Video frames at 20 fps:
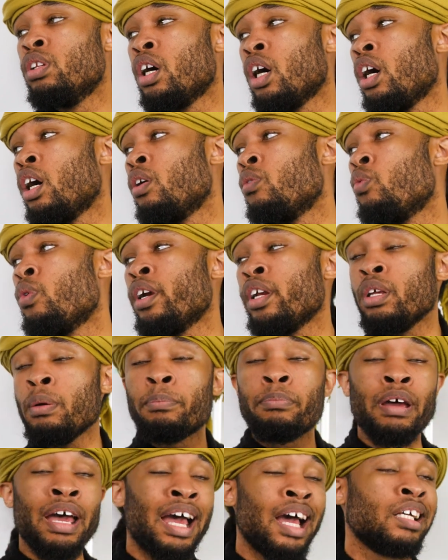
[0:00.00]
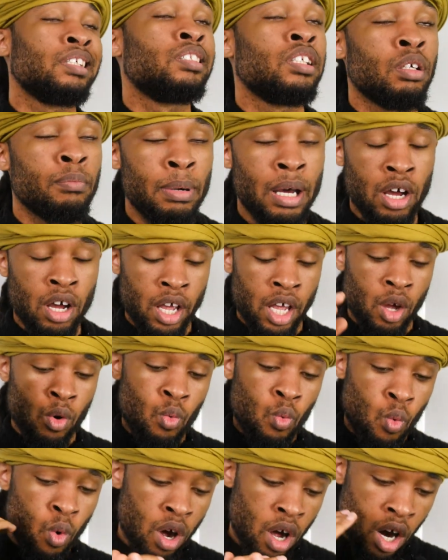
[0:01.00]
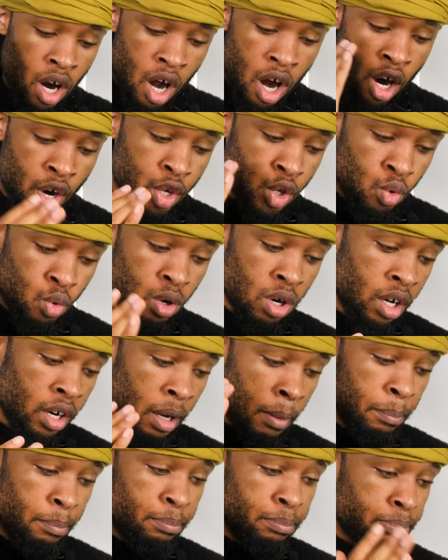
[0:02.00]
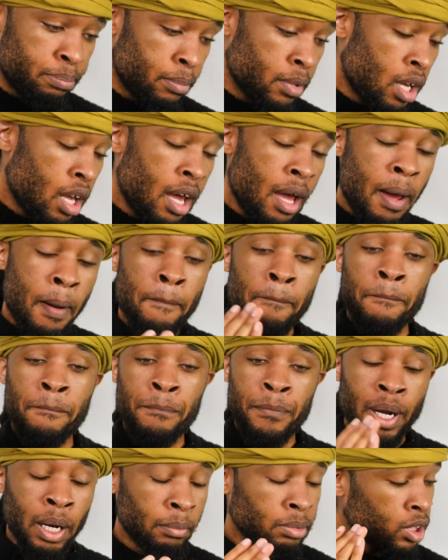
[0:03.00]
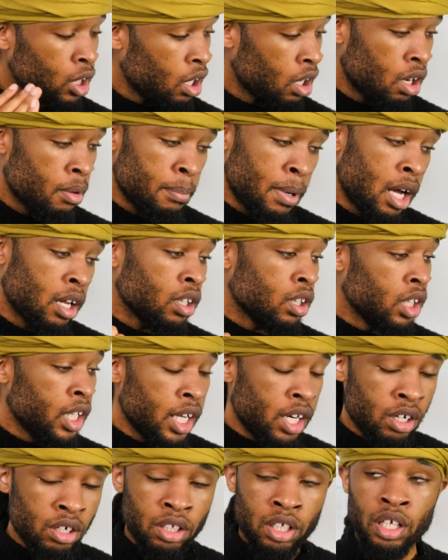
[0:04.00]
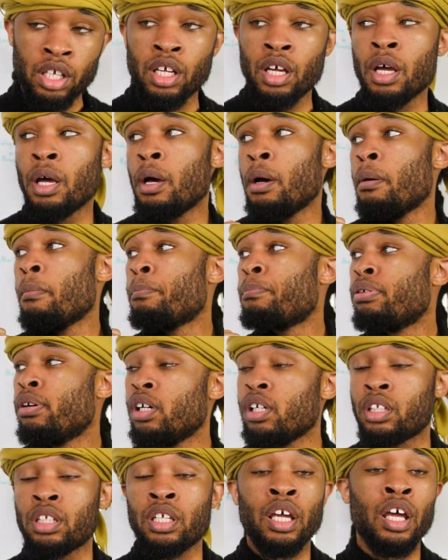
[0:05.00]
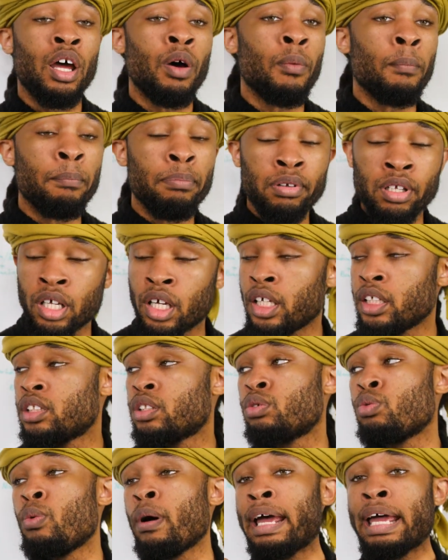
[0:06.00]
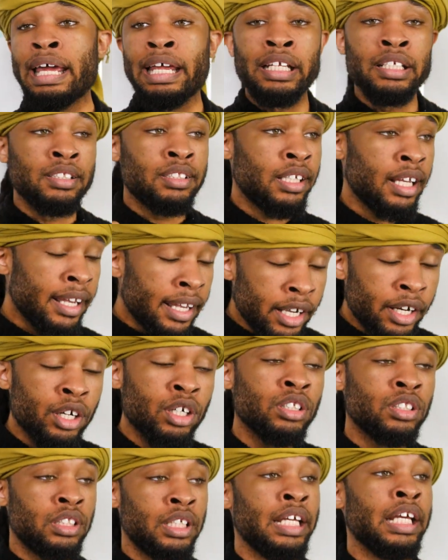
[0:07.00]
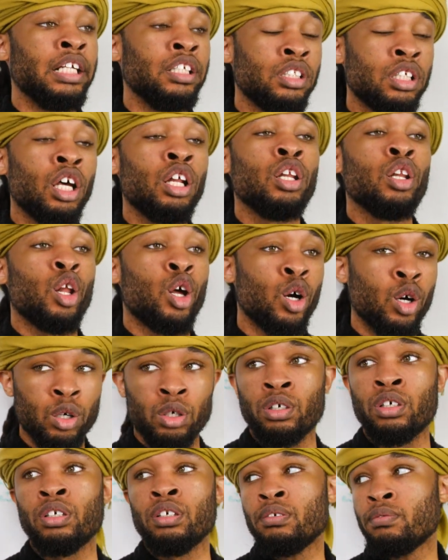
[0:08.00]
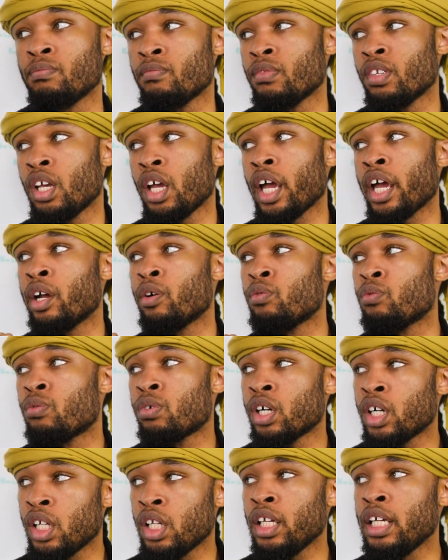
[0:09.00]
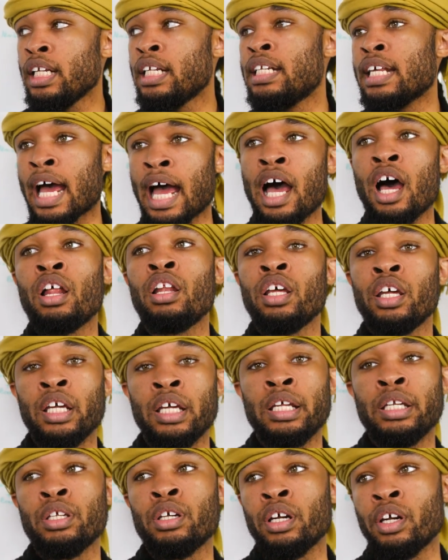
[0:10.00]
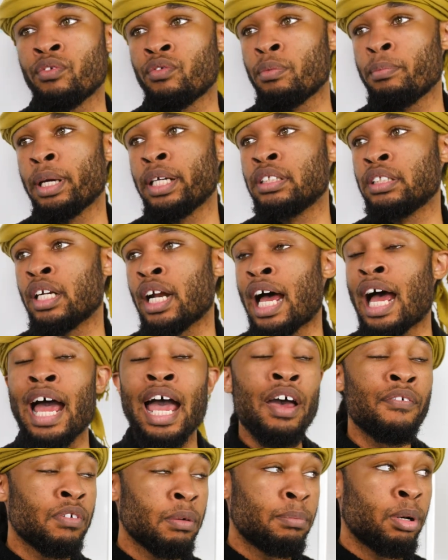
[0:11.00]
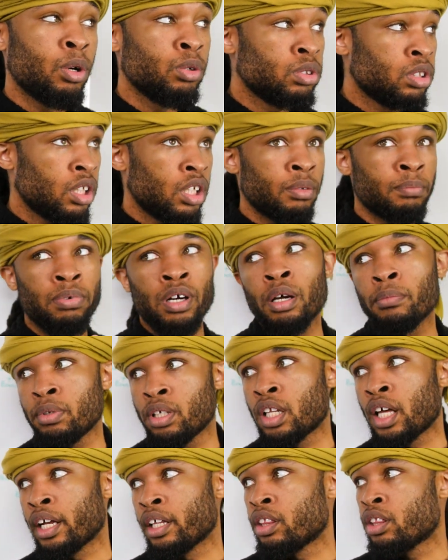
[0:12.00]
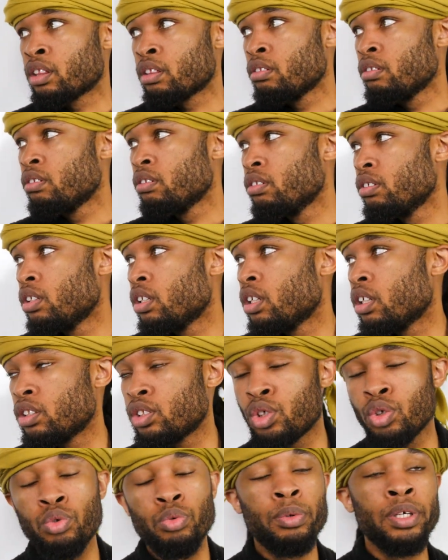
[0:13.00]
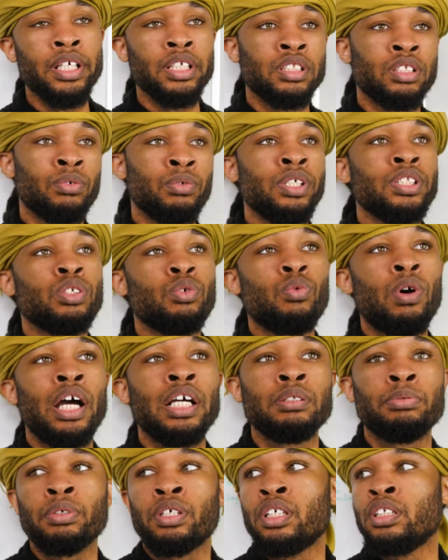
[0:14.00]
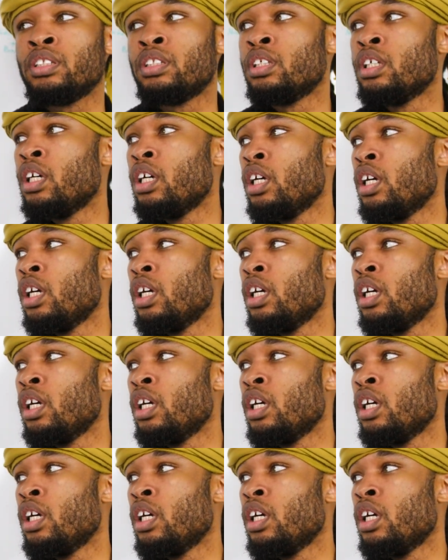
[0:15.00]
love, what are you passionate about, and what are you gonna, I'm talking about literally put the blood, sweat, and tears in to learn and really dial in your information. I haven't posted in probably like 2 weeks. The reason why is because